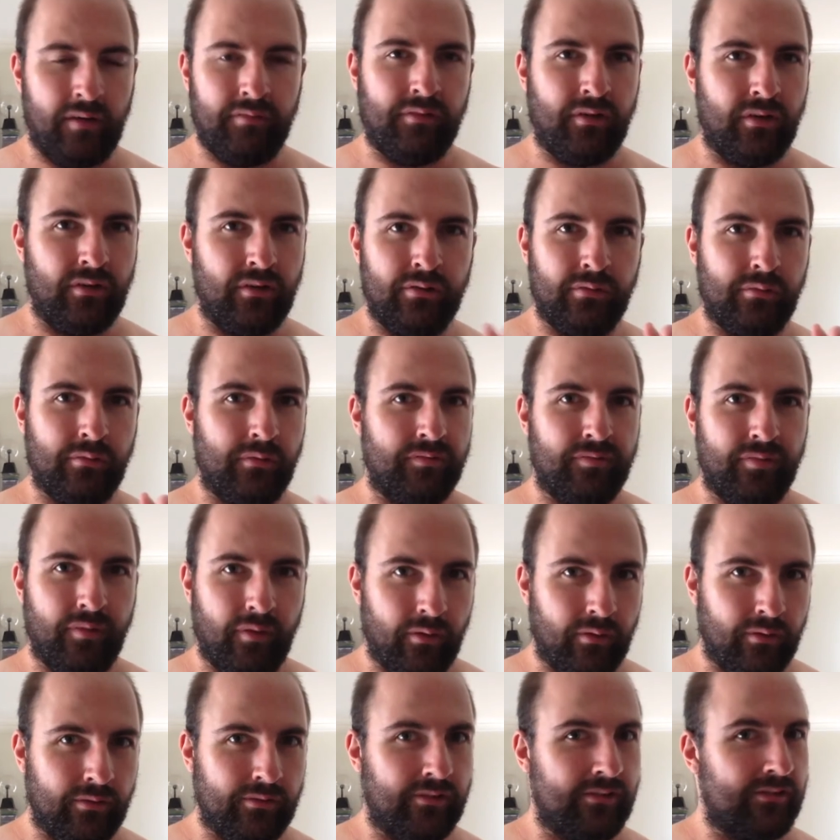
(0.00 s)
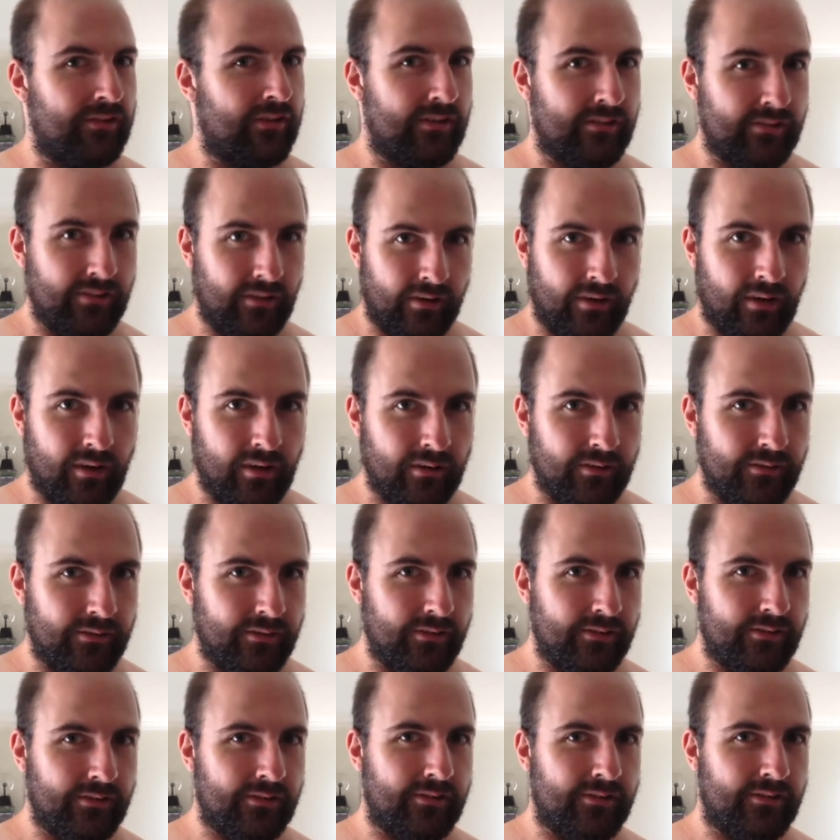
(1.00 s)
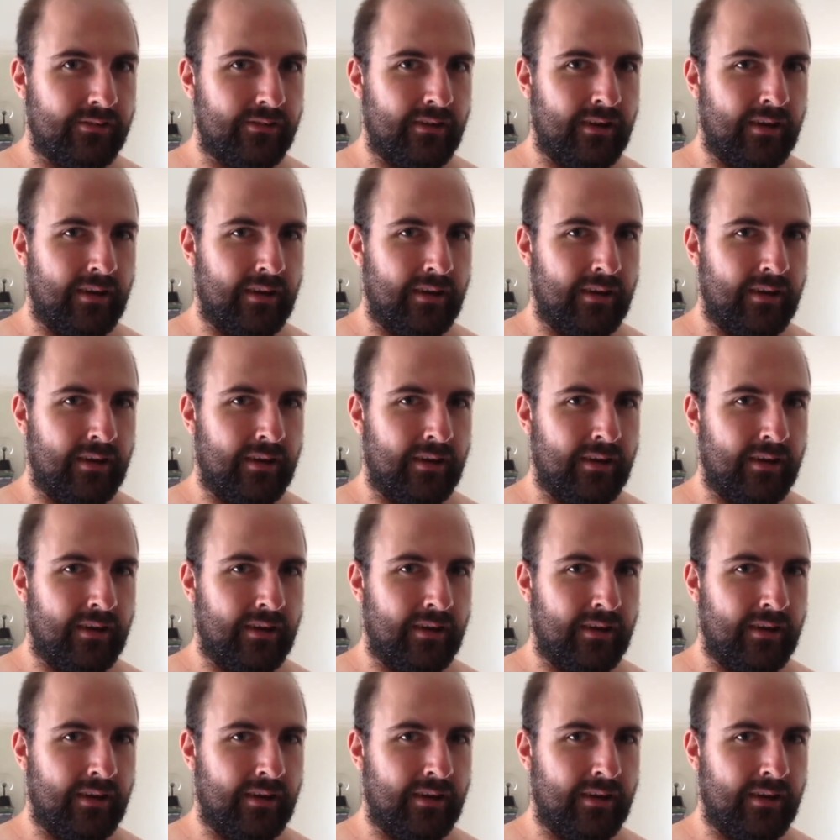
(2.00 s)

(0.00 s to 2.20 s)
gotten a referral to see a psychologist.